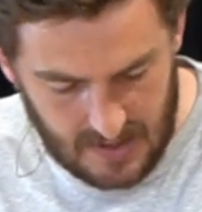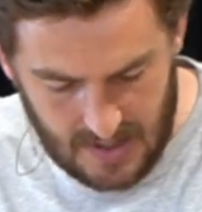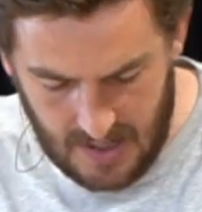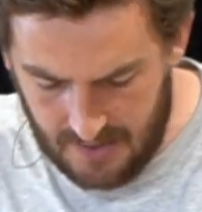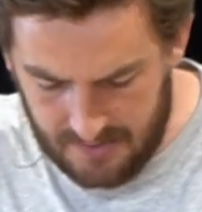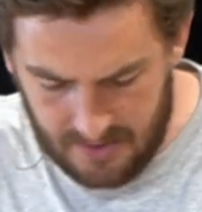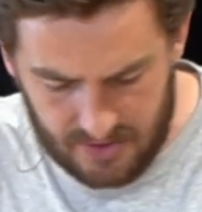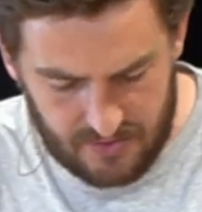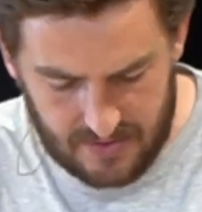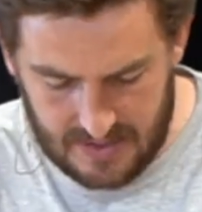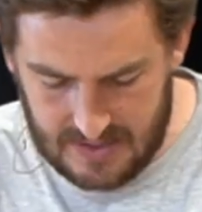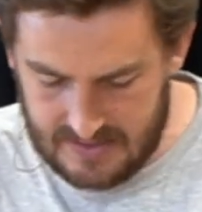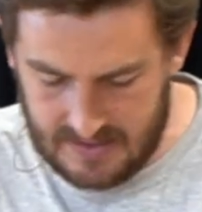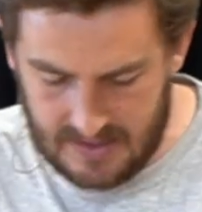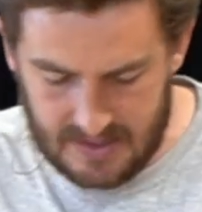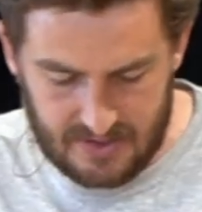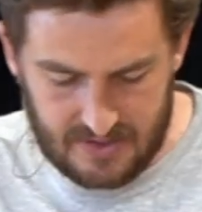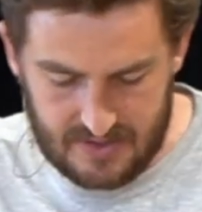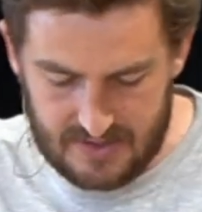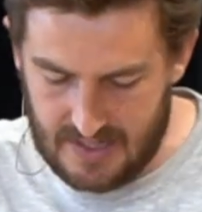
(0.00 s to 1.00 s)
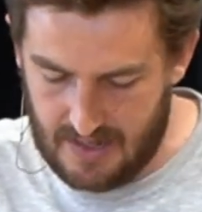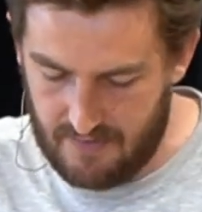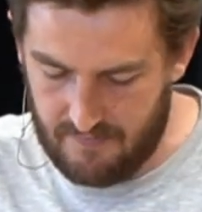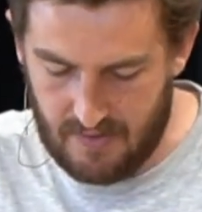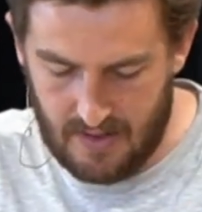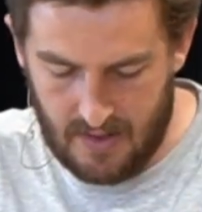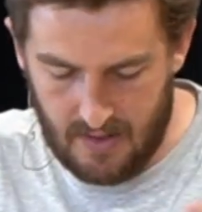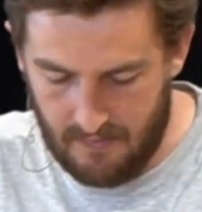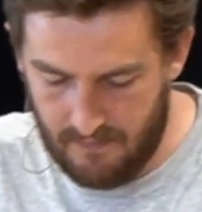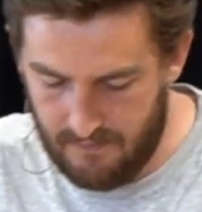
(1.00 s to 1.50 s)
Other translations
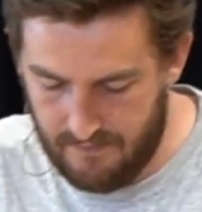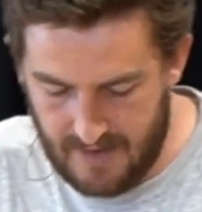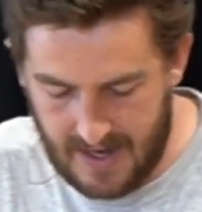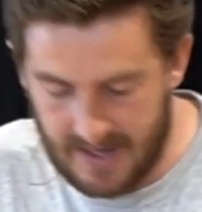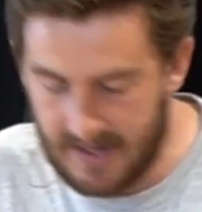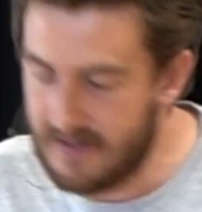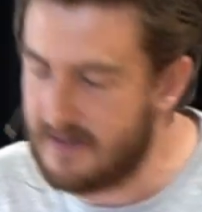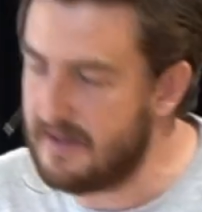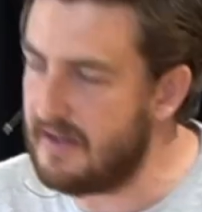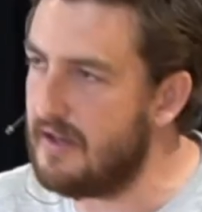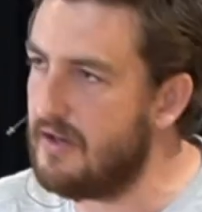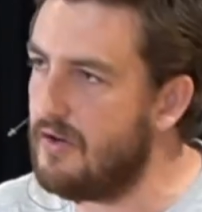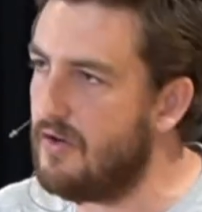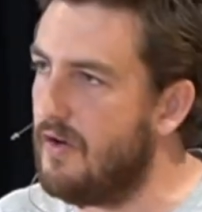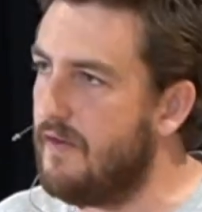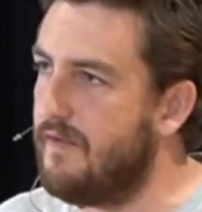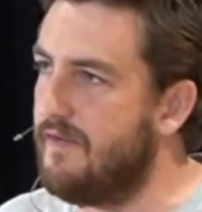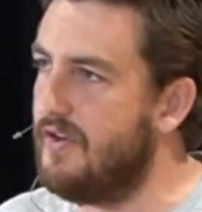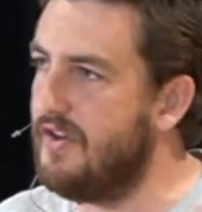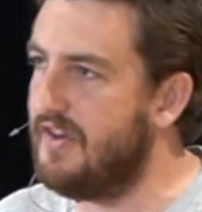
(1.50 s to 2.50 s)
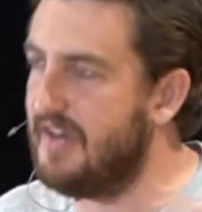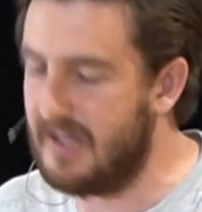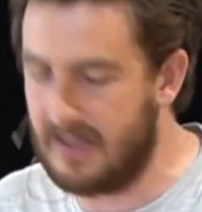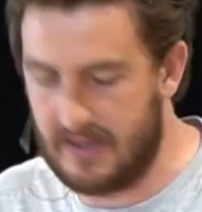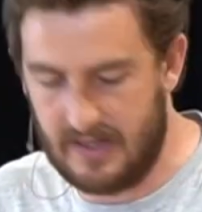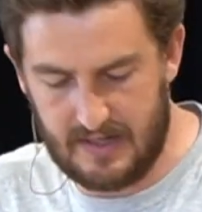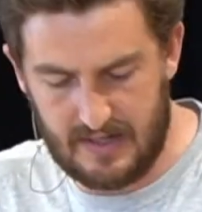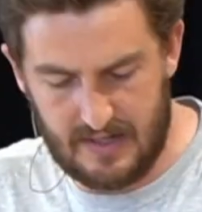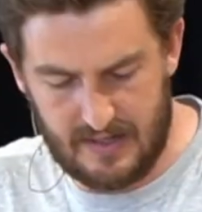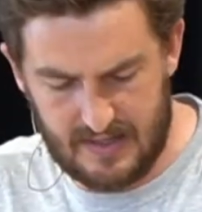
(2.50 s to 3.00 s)
have vanity or
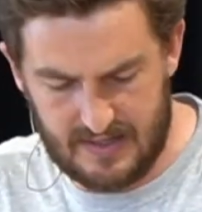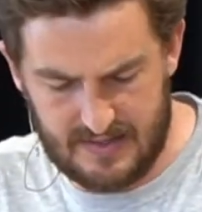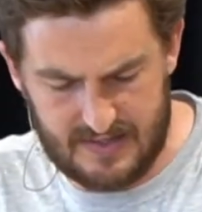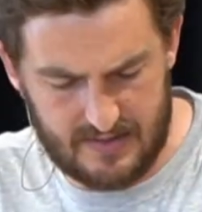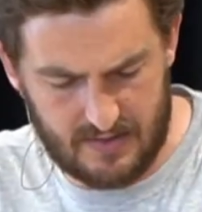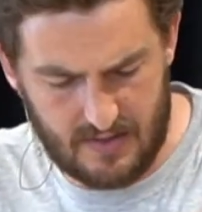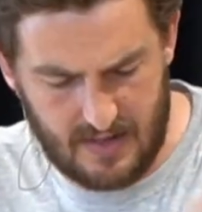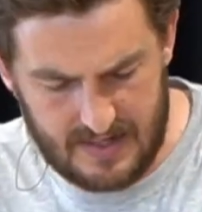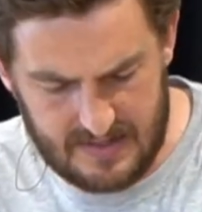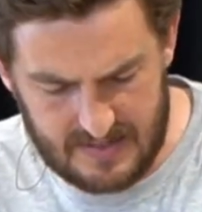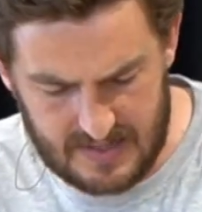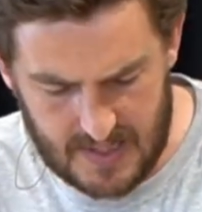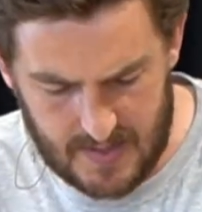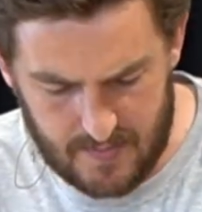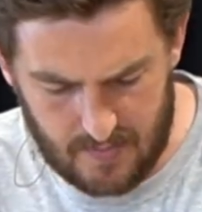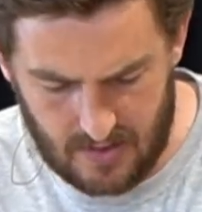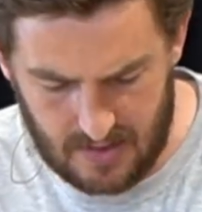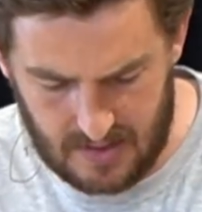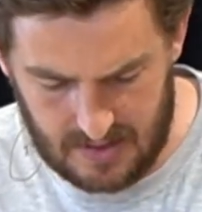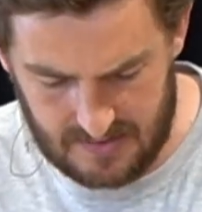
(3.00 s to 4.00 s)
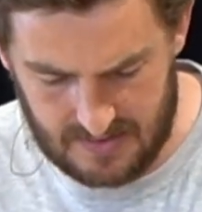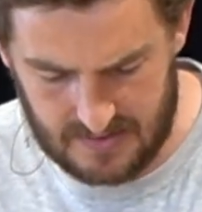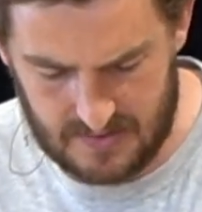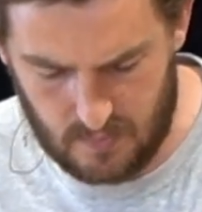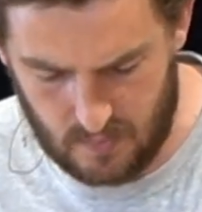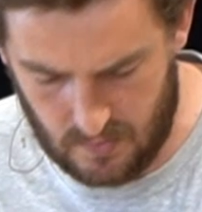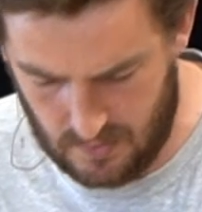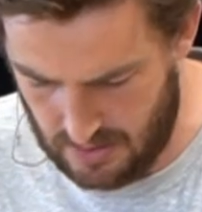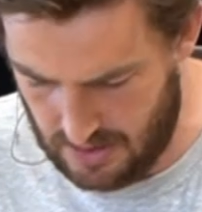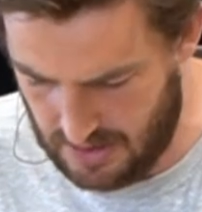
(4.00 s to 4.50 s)
futility. There's this idea behind
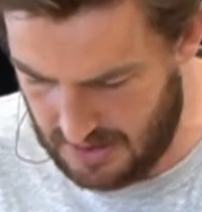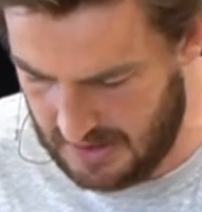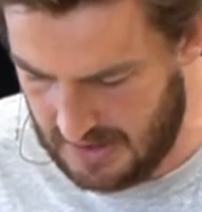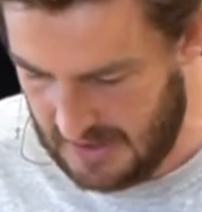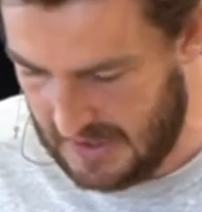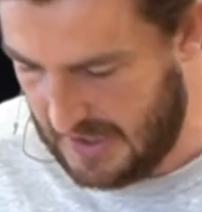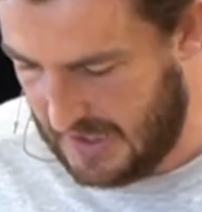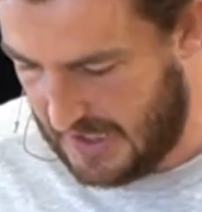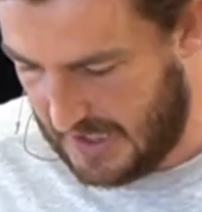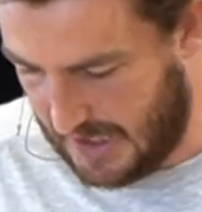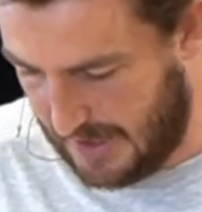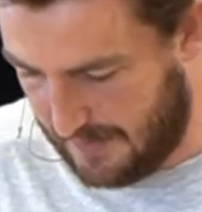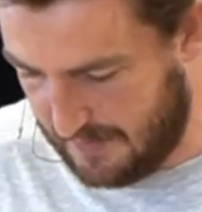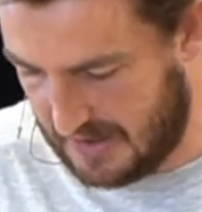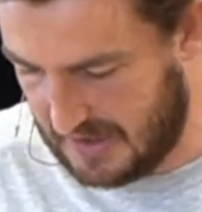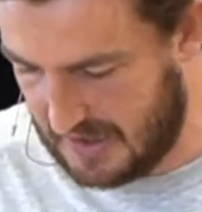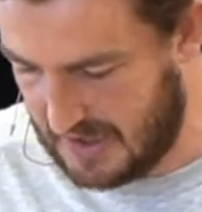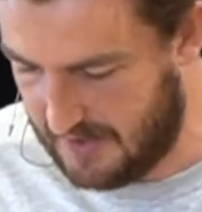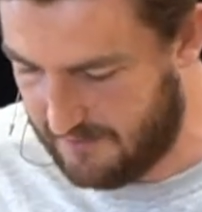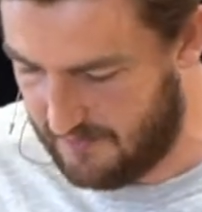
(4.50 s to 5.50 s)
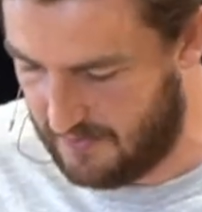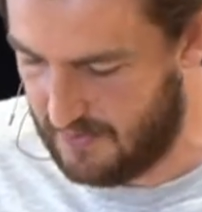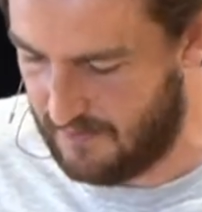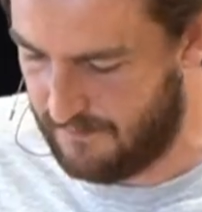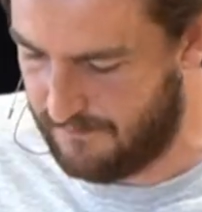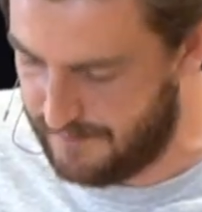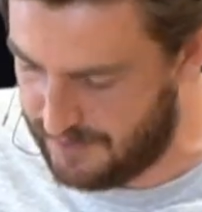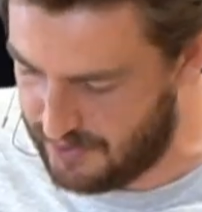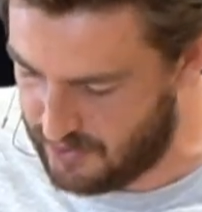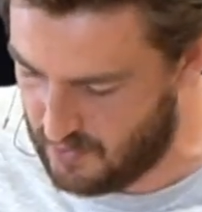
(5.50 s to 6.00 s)
this word, and I'm going to give you a
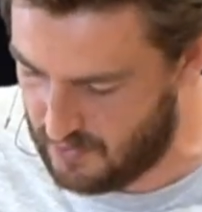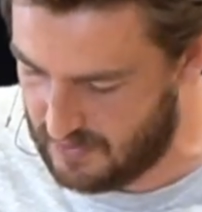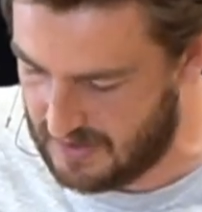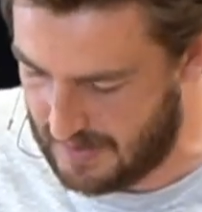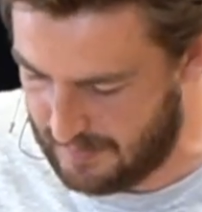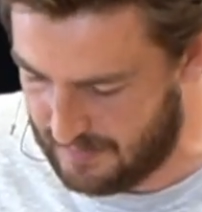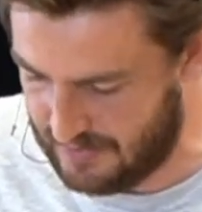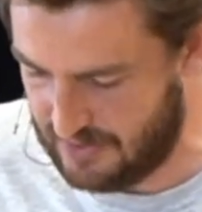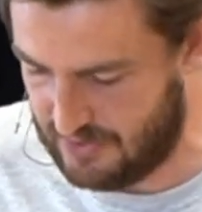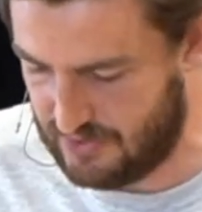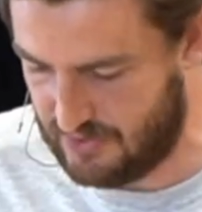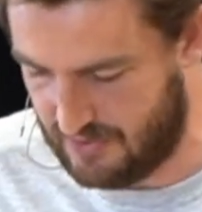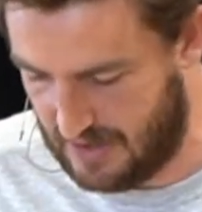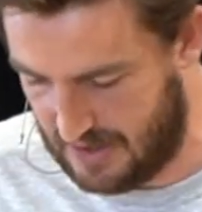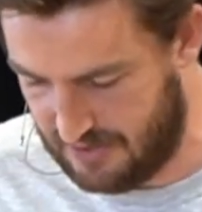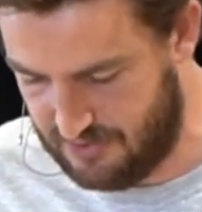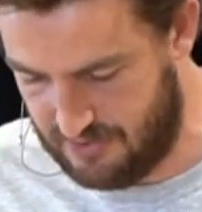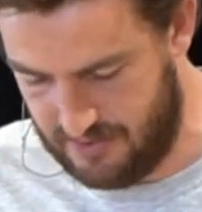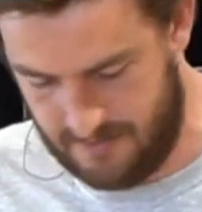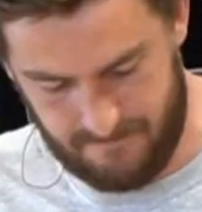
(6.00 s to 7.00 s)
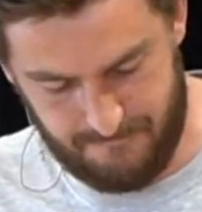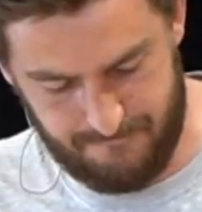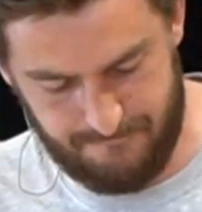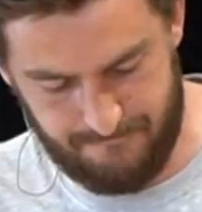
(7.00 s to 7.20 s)
visual demonstration.